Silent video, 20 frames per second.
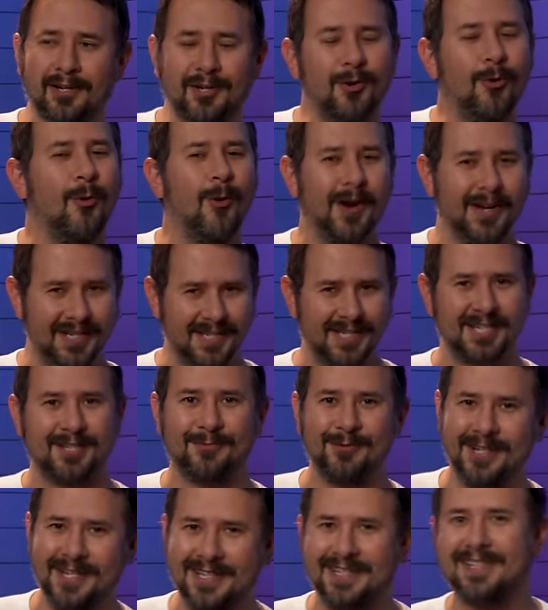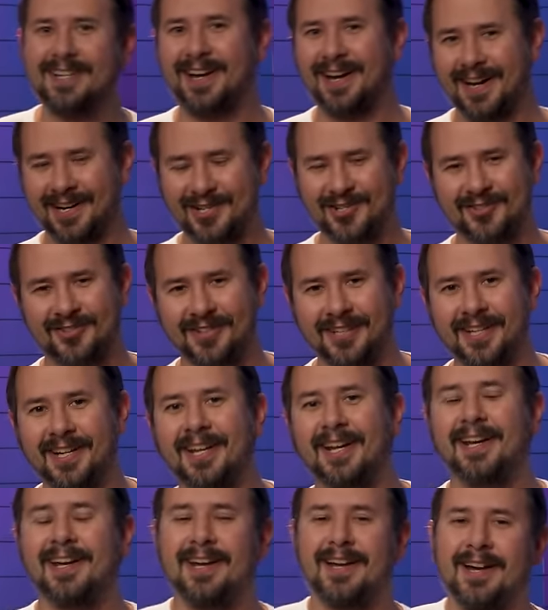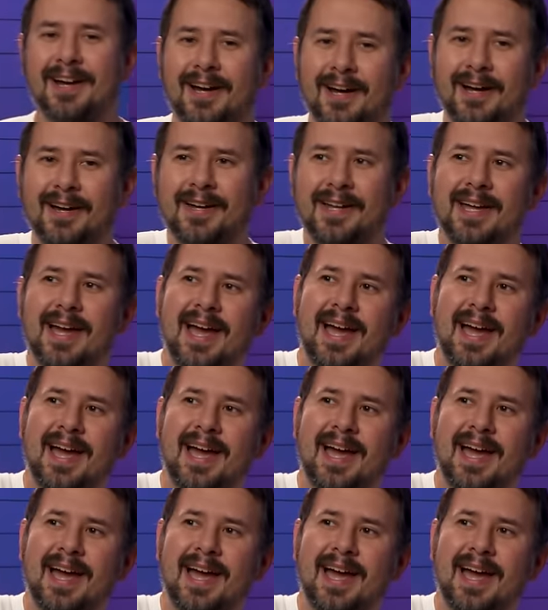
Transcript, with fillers: quite sweet, actually. Uh, it